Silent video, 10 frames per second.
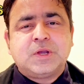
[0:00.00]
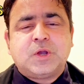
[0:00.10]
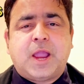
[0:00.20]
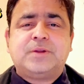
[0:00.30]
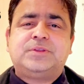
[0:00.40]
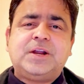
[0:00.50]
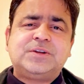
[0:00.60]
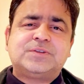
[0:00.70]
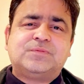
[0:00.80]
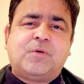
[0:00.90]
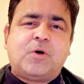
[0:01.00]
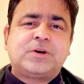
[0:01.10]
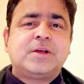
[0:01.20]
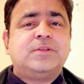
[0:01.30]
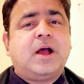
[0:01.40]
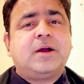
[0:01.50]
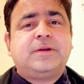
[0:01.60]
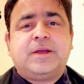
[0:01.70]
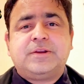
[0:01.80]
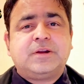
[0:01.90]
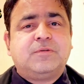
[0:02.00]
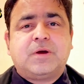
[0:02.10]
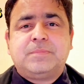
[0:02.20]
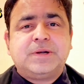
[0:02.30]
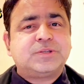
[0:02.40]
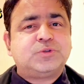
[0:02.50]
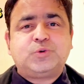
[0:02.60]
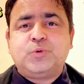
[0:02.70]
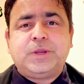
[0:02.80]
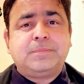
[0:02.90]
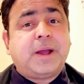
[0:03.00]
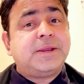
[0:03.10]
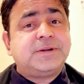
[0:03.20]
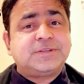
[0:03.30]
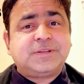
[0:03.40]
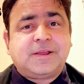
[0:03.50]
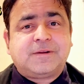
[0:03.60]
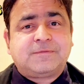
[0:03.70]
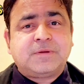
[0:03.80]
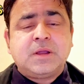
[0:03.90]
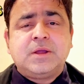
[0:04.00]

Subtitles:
And that is what the Hungarian government is doing by itself.